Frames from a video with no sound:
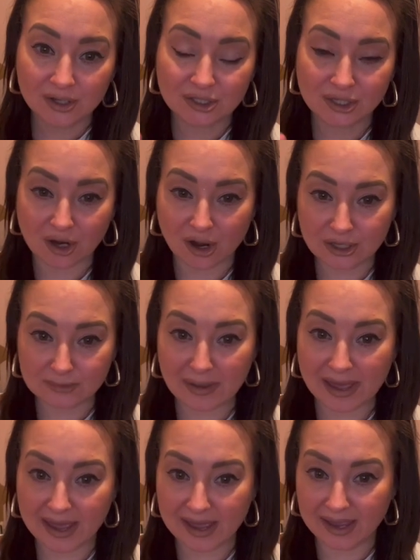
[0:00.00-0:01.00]
to cause
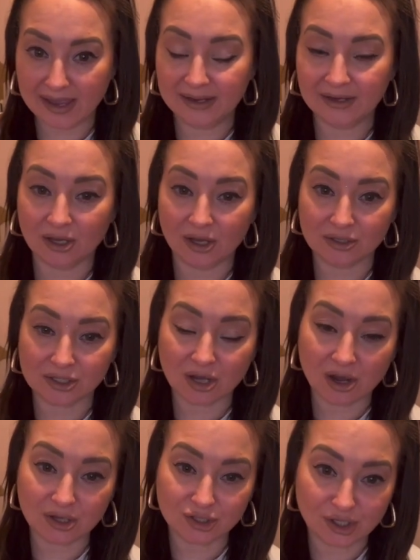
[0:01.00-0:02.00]
pain and
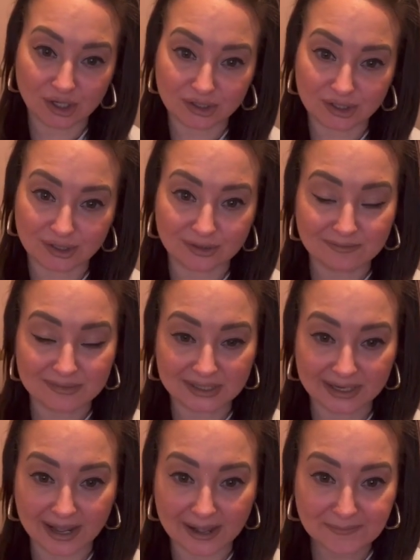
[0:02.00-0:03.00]
torture to
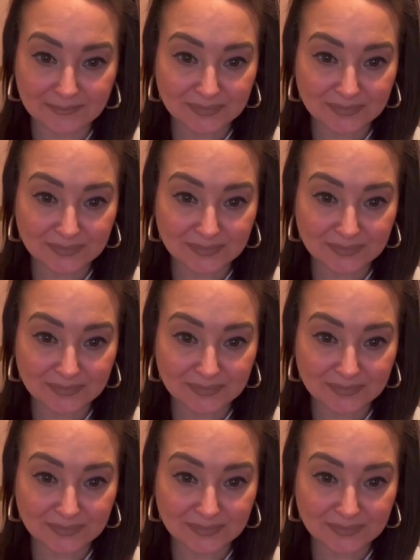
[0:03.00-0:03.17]
somebody.